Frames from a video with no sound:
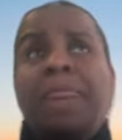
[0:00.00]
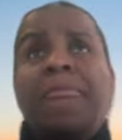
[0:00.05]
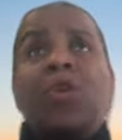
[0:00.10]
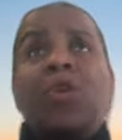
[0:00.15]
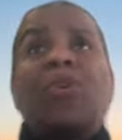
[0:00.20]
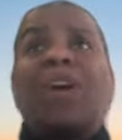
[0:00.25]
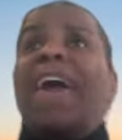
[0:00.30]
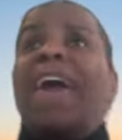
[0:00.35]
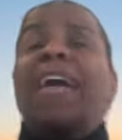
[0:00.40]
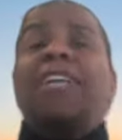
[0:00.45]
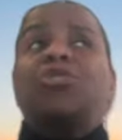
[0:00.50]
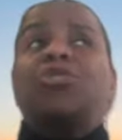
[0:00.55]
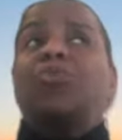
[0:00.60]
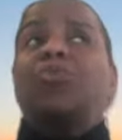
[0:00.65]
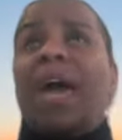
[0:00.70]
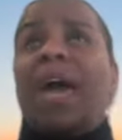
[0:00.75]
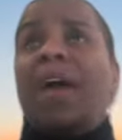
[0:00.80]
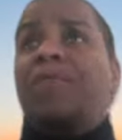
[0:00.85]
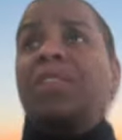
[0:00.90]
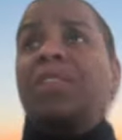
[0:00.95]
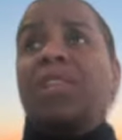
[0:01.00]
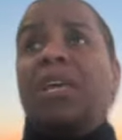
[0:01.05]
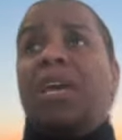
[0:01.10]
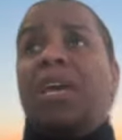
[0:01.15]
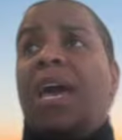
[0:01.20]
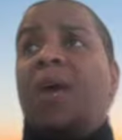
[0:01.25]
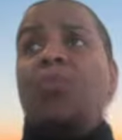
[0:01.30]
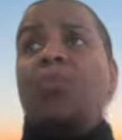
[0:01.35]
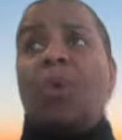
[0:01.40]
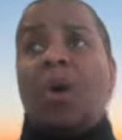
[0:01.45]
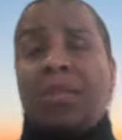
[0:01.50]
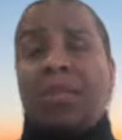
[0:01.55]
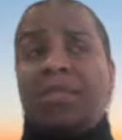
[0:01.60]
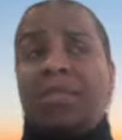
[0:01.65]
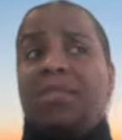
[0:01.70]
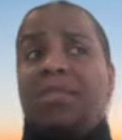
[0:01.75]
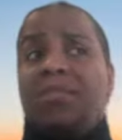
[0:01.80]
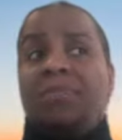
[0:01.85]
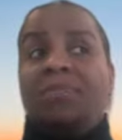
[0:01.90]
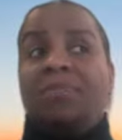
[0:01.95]
You can't do everything at
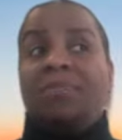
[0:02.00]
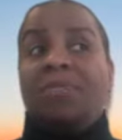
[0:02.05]
once.